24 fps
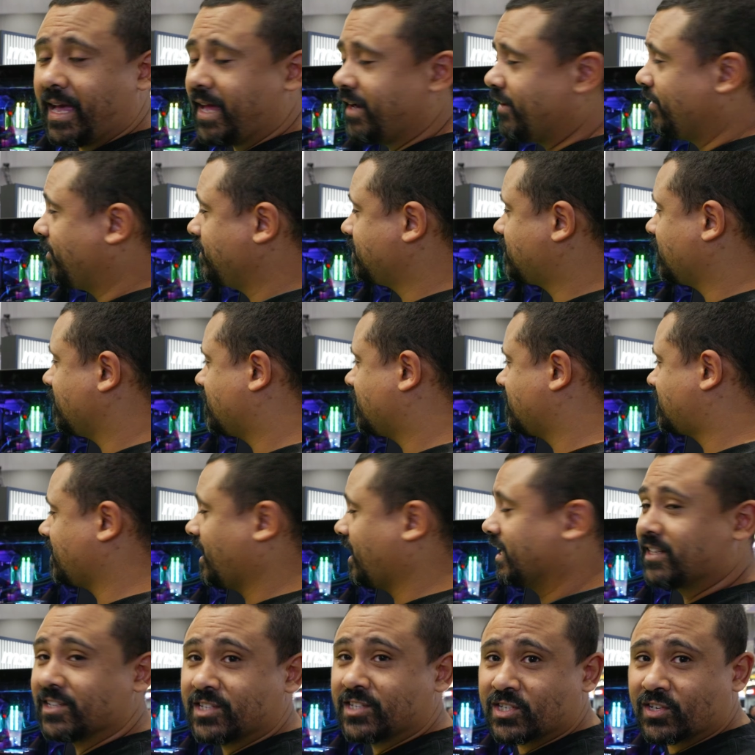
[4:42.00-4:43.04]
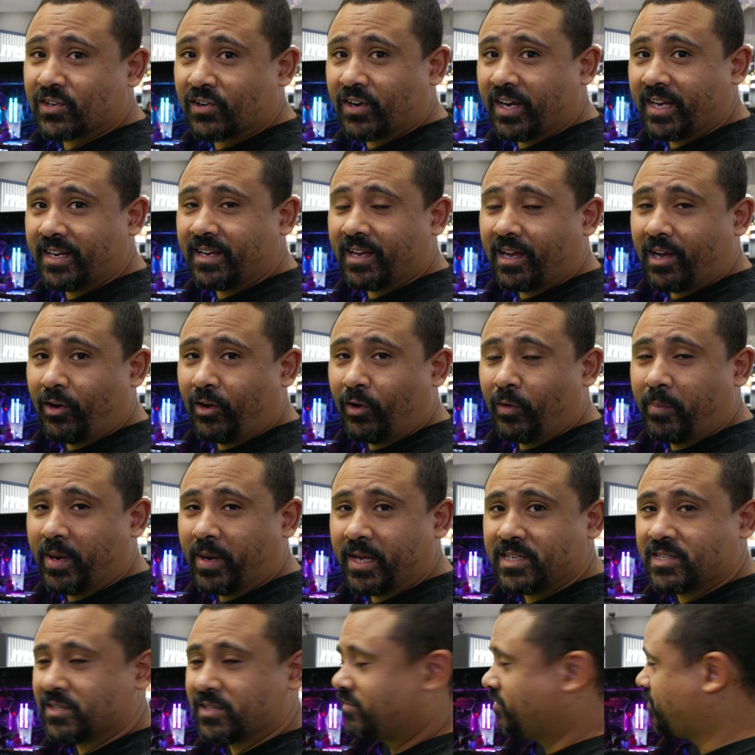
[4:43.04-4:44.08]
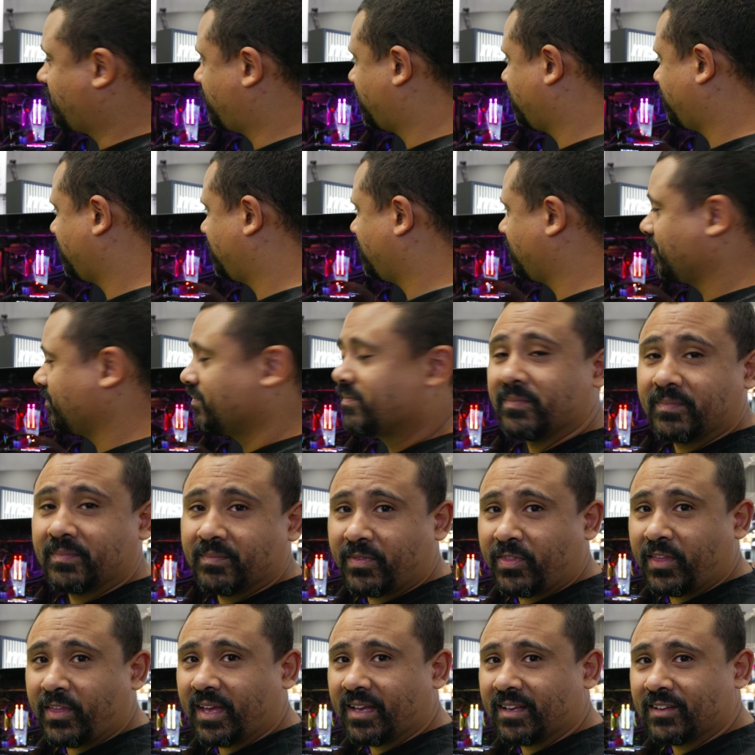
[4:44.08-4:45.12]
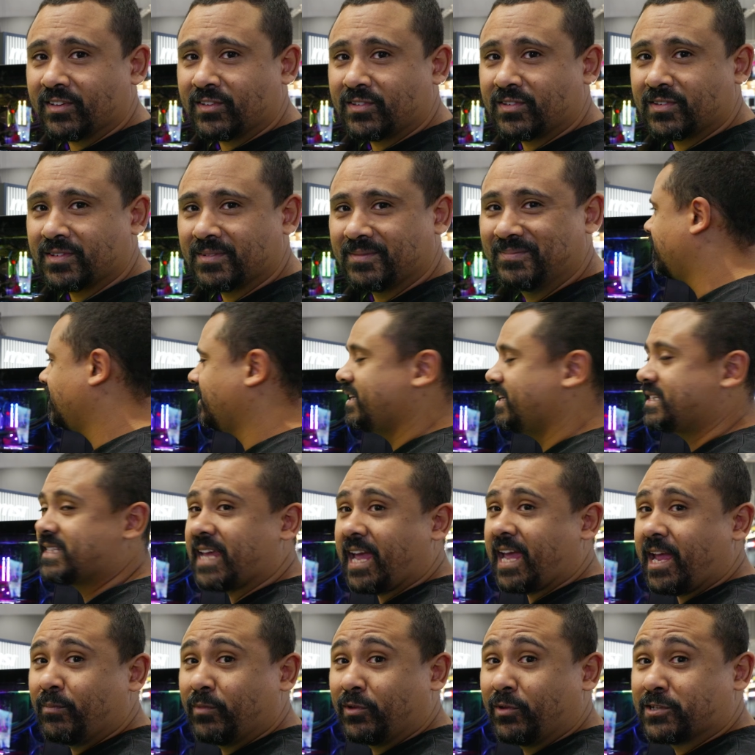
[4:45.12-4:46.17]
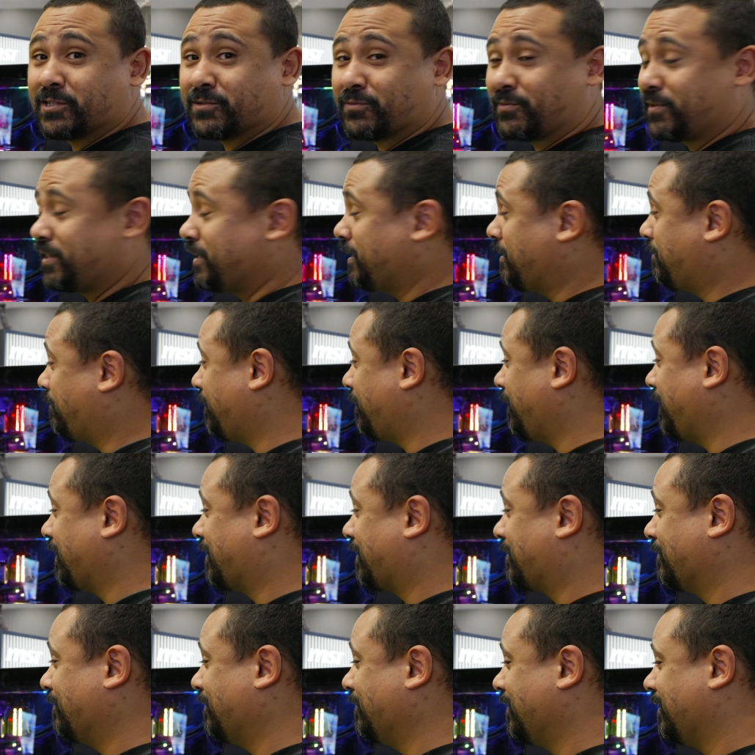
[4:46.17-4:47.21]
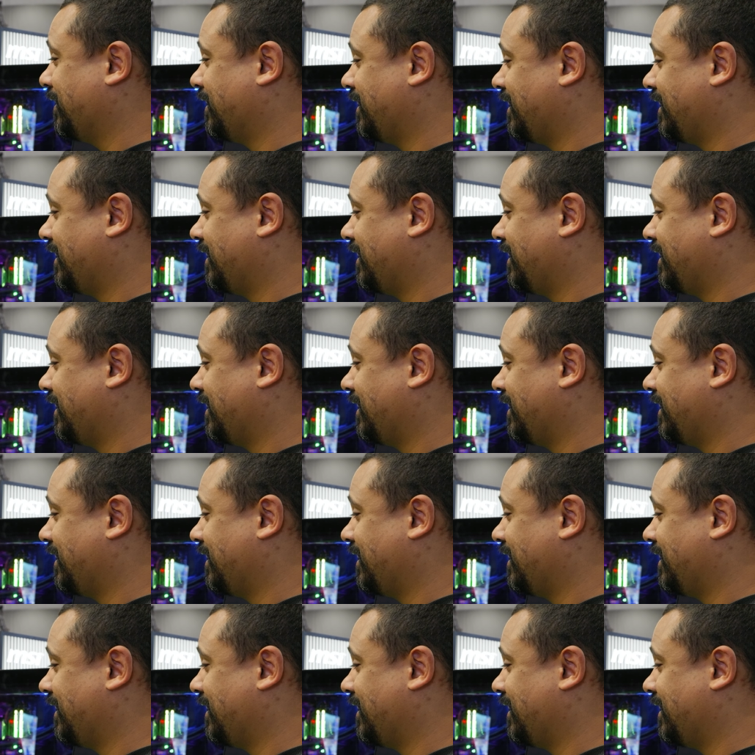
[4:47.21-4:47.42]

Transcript: And I also just like destroyed a whole bunch of things. This game looks really, really good.